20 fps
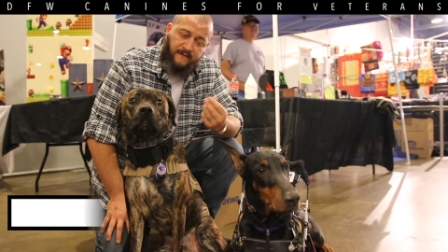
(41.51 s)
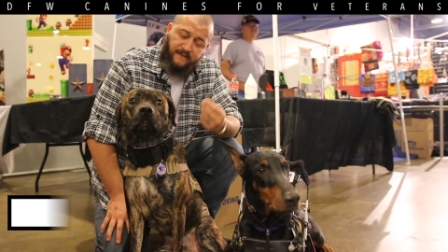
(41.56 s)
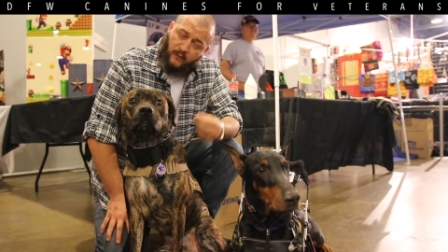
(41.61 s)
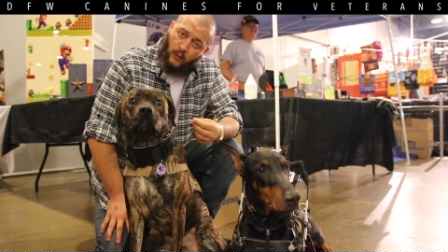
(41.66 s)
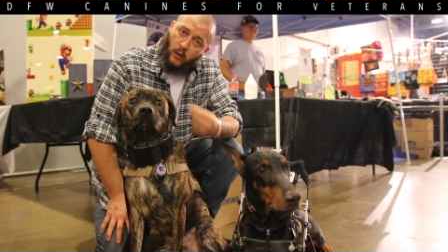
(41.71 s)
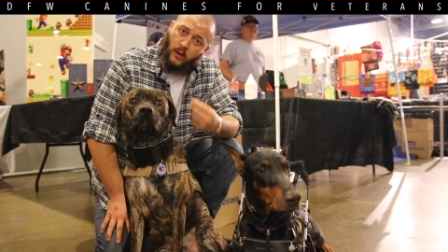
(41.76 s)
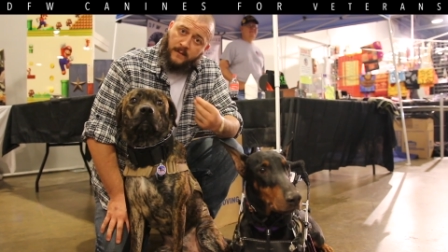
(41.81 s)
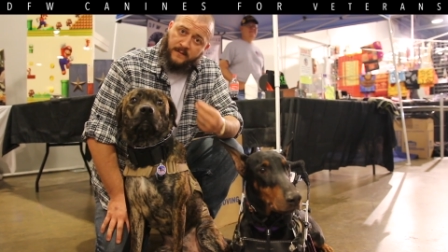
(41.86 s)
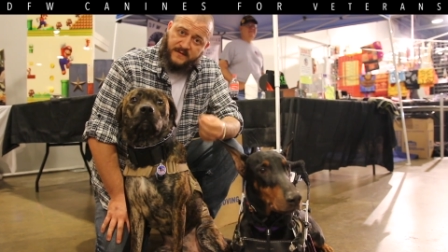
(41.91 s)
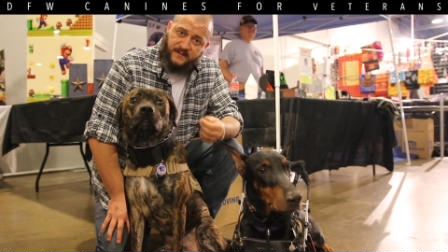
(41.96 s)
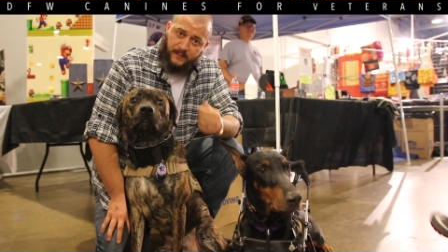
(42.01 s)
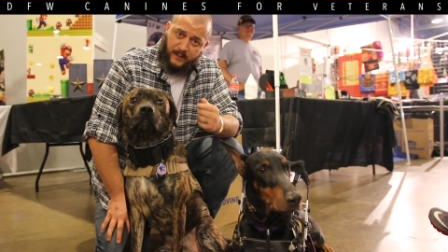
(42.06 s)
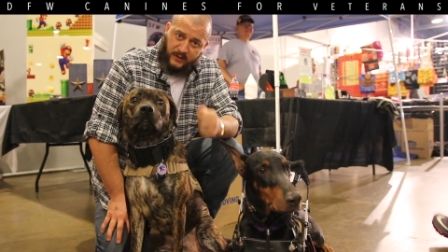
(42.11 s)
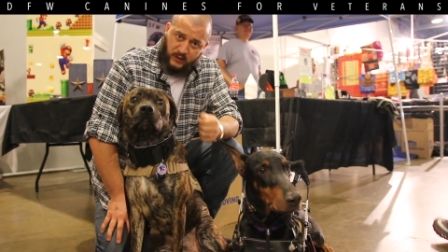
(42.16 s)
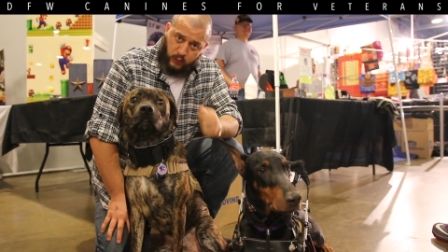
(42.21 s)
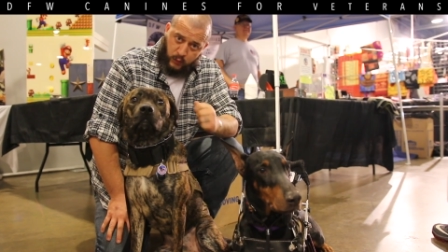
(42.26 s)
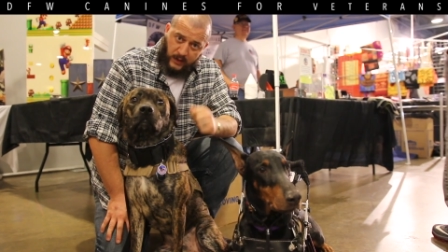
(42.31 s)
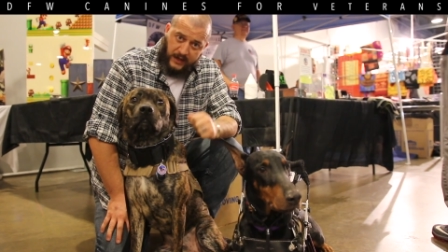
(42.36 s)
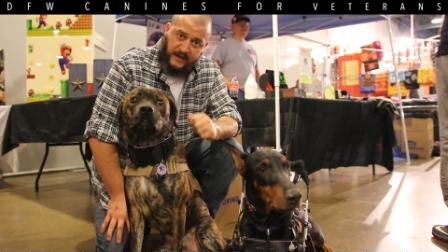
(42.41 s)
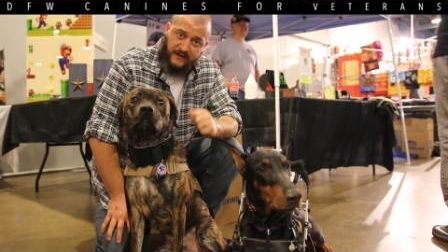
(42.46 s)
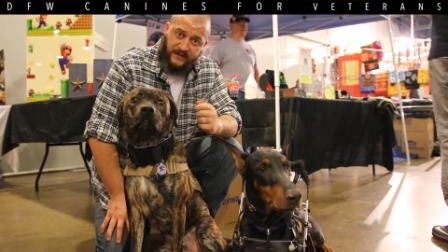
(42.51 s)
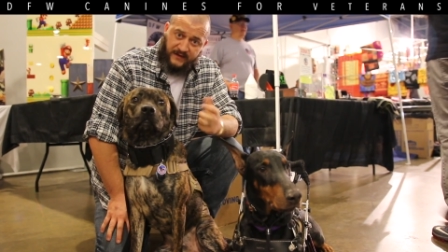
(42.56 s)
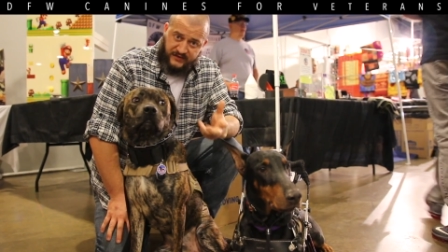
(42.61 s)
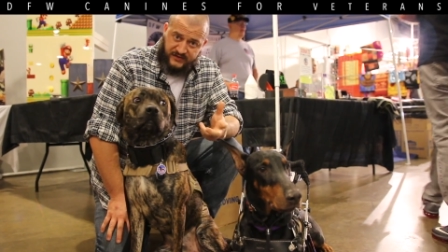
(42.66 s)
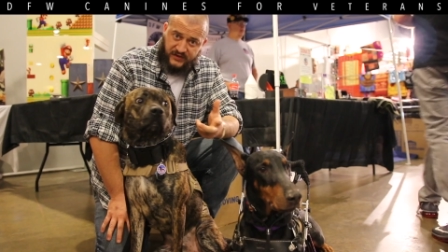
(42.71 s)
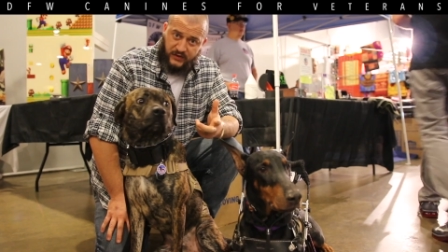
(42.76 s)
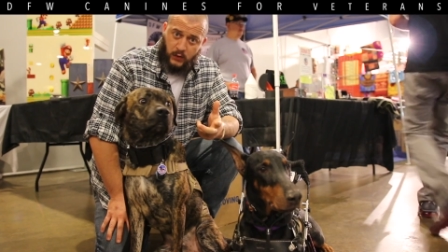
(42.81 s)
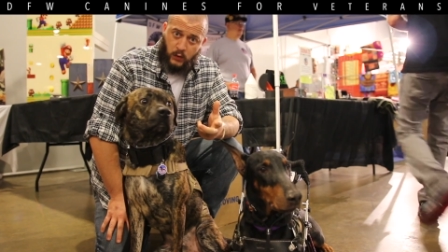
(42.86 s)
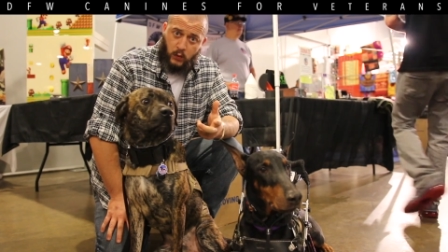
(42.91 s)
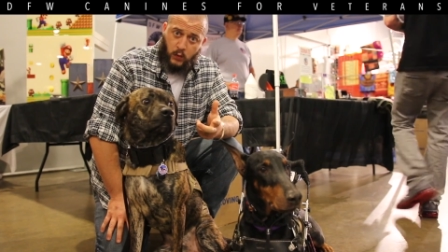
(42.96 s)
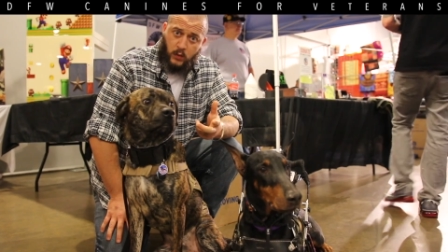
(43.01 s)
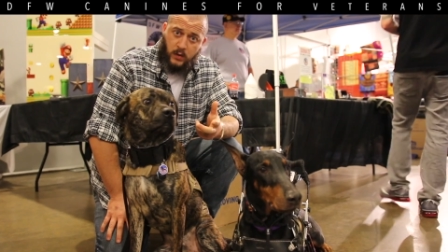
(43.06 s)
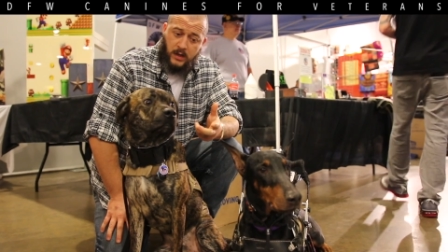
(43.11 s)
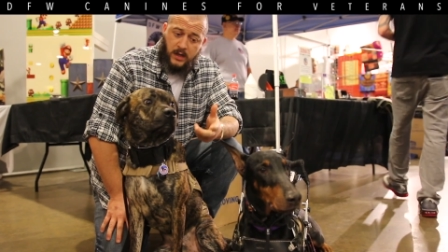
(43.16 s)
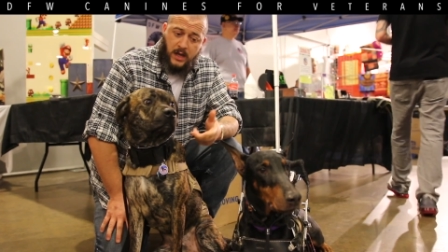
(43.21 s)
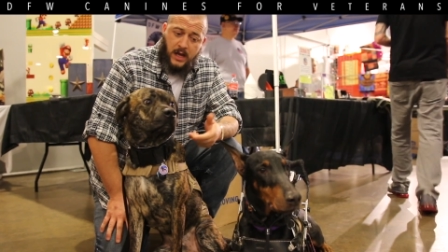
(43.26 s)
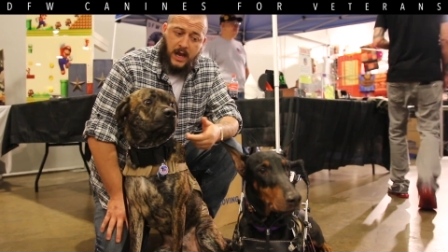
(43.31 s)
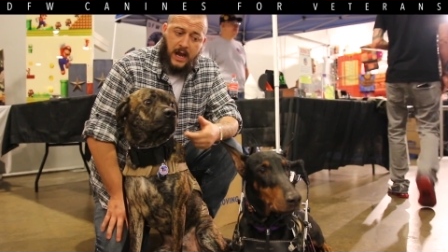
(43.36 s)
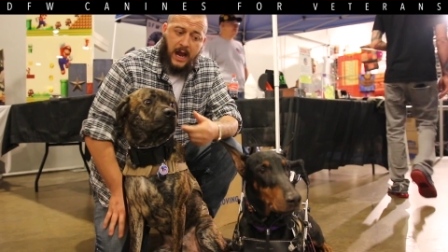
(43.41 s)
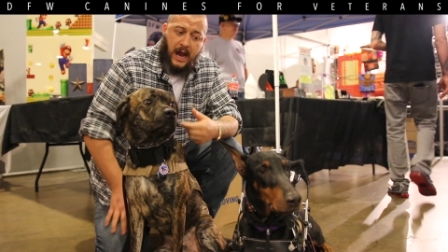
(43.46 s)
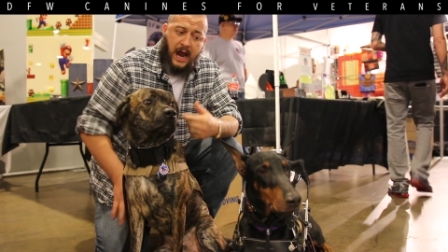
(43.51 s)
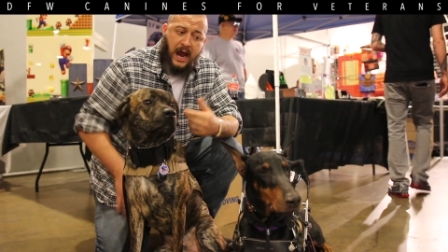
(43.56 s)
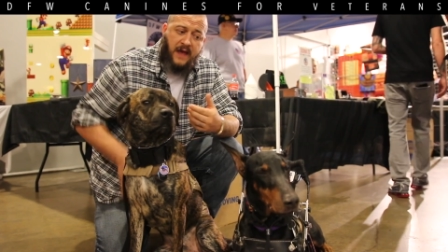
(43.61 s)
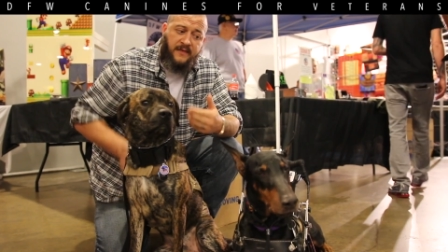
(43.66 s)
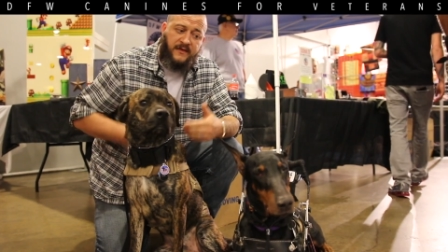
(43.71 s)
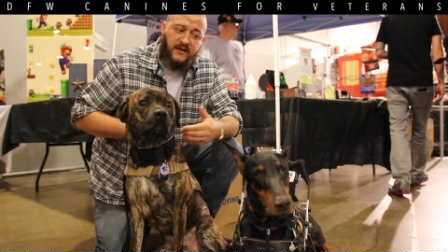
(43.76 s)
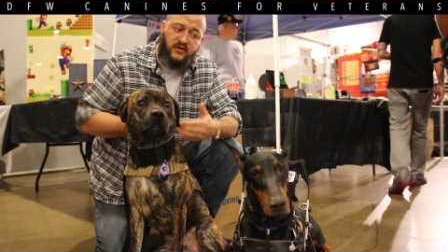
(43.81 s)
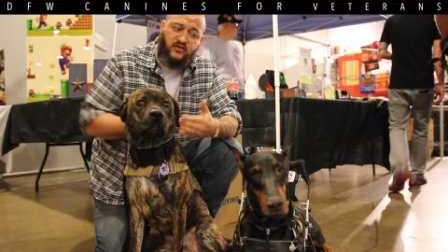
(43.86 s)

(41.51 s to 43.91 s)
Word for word: formed between the two, and